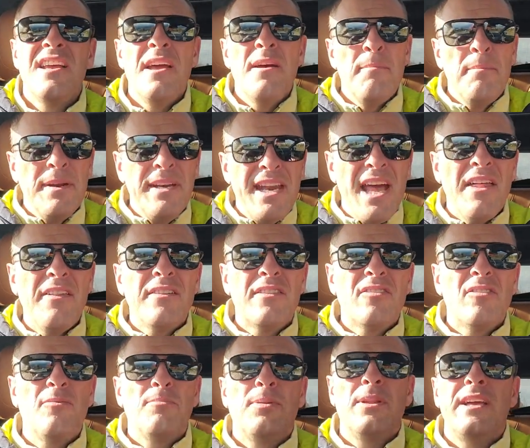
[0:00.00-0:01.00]
But now that
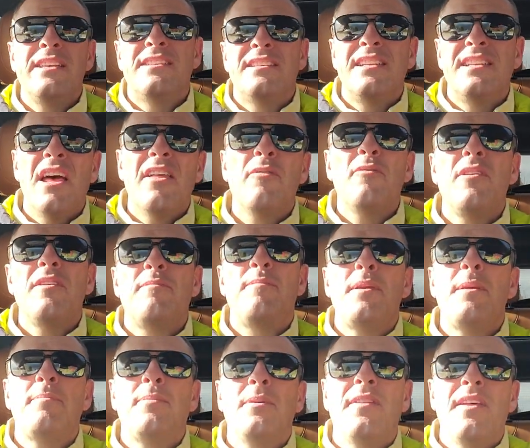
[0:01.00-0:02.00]
they're in place, now that we have
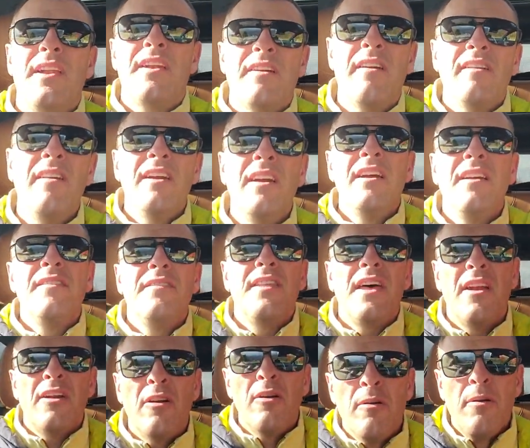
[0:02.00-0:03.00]
people that
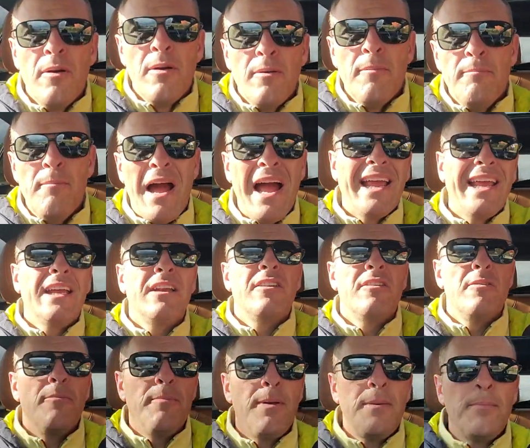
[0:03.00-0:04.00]
are buying into
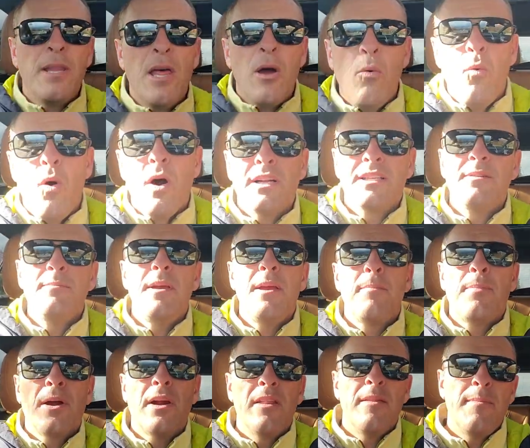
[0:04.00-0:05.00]
them, people that want to be a
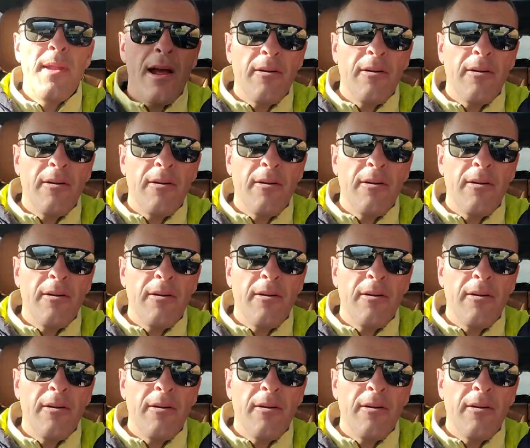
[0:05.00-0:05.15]
part of them.